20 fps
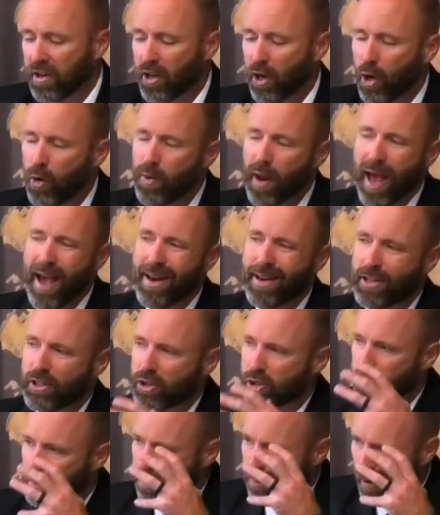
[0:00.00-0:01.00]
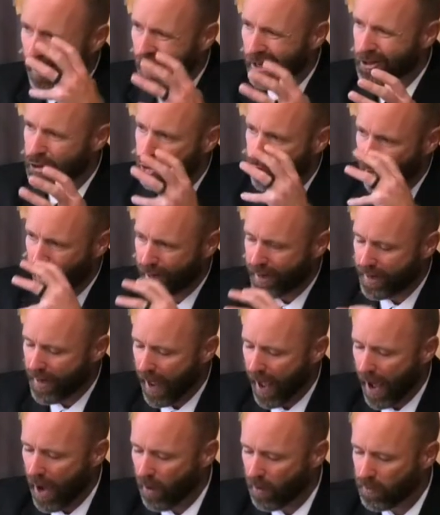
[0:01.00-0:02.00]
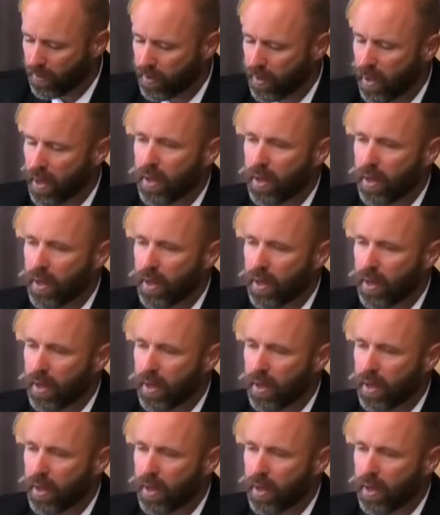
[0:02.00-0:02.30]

goat had its blood drained out,